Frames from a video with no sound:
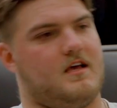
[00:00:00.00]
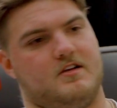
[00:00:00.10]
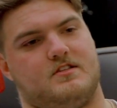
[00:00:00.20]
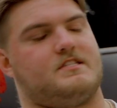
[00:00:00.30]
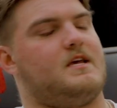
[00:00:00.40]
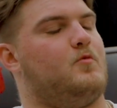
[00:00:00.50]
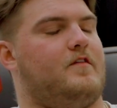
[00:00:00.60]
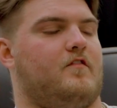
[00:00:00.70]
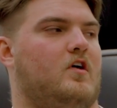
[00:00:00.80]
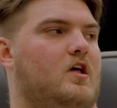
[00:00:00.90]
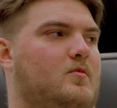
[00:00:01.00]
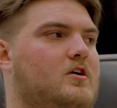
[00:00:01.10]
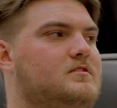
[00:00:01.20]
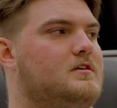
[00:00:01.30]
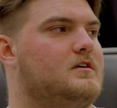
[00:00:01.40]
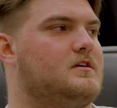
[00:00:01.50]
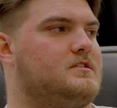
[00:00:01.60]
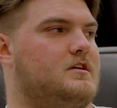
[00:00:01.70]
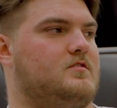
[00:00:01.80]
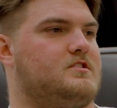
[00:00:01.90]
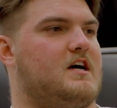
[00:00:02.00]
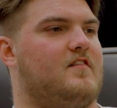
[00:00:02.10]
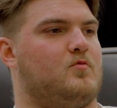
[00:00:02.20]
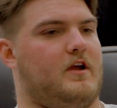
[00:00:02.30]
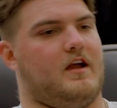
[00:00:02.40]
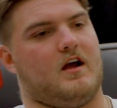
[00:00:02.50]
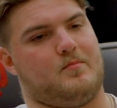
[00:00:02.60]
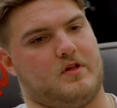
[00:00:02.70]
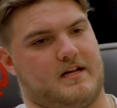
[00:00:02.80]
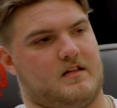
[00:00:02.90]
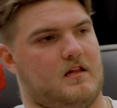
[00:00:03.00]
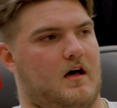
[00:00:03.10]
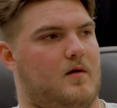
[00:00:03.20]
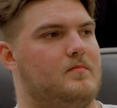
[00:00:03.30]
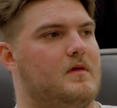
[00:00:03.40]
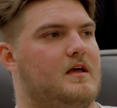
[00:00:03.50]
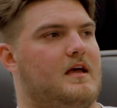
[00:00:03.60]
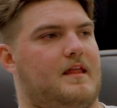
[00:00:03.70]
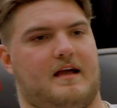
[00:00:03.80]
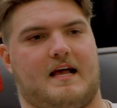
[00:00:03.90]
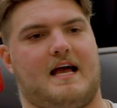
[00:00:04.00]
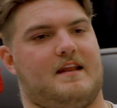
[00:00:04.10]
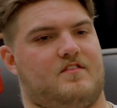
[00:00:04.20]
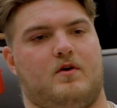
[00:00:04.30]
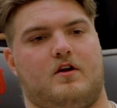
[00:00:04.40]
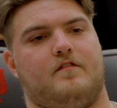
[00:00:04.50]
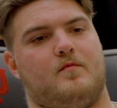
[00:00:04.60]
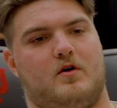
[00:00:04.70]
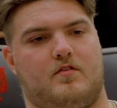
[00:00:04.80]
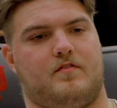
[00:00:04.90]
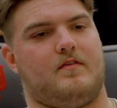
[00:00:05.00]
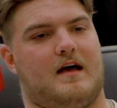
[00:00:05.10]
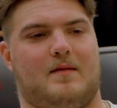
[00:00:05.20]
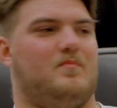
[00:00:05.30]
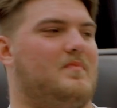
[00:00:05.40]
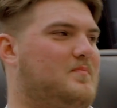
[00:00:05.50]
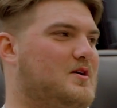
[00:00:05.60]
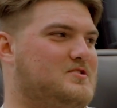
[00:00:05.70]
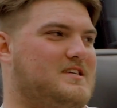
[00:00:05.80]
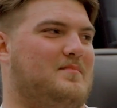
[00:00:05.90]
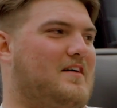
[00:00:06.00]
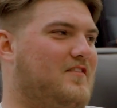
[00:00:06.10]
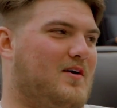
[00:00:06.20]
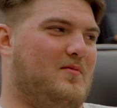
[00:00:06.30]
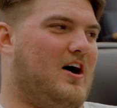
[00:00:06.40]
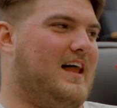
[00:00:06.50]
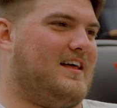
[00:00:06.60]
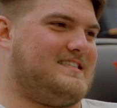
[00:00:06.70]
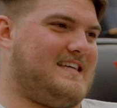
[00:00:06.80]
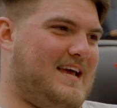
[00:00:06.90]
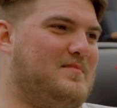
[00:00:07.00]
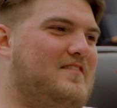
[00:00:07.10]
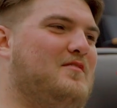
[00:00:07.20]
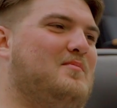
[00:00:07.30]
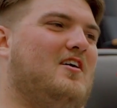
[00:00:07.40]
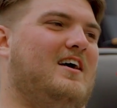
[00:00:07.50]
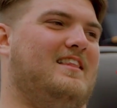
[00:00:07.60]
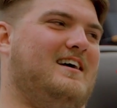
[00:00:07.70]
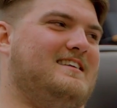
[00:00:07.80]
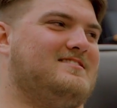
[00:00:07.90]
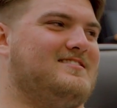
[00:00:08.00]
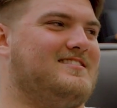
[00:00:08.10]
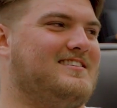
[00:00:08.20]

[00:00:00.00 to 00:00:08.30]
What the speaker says: It was the same way for volleyball. So sophomore year, I played club. And like I had a Twitter for both. I posted up my volleyball highlights and my football highlights.